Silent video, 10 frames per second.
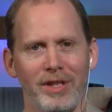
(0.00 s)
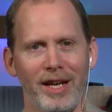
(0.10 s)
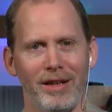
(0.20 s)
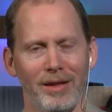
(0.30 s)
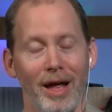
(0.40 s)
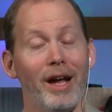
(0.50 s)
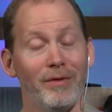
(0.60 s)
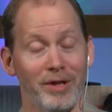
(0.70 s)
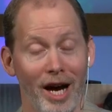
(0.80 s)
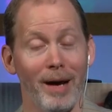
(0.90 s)
take a lot
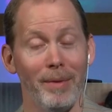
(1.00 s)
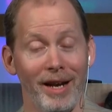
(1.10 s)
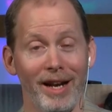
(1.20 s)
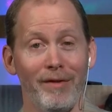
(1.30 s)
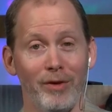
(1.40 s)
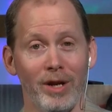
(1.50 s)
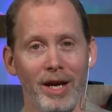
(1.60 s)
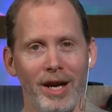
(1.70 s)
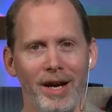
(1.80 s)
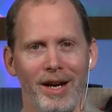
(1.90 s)
of time and effort.
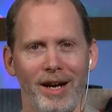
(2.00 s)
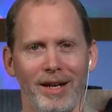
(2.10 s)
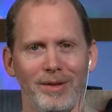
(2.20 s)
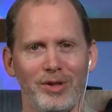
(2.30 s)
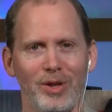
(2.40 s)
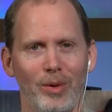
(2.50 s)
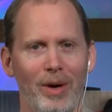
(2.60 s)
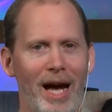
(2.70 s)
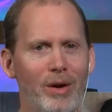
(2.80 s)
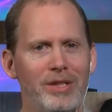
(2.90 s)
Uh, so
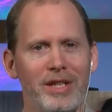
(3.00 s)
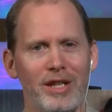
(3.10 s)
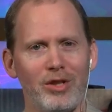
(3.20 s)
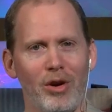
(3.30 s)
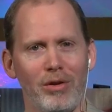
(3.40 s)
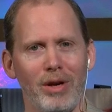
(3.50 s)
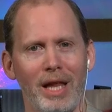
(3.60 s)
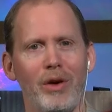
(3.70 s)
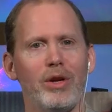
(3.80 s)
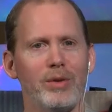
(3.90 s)
how does Kickstarter
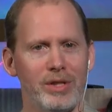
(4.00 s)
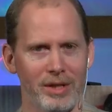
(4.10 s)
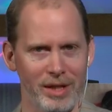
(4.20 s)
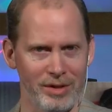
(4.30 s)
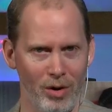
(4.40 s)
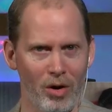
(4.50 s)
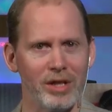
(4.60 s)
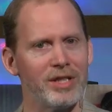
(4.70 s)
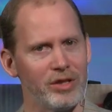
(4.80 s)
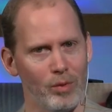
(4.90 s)
allow you as, a, as an
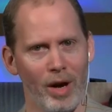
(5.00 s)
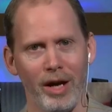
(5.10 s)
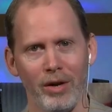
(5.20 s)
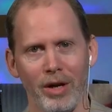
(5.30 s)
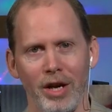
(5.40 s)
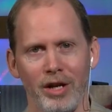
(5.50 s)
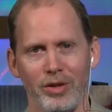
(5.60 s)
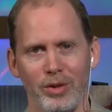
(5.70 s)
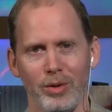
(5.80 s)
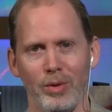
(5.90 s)
artist, as a writer
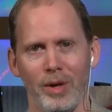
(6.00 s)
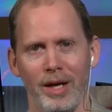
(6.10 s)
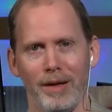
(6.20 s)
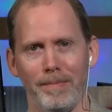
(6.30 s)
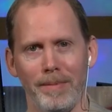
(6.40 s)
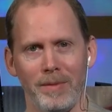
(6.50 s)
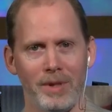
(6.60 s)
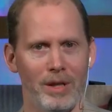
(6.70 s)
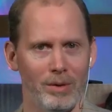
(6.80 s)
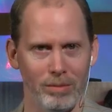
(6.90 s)
to, um,
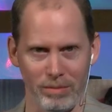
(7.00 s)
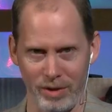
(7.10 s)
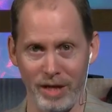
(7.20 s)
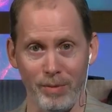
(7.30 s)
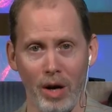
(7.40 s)
you know, keep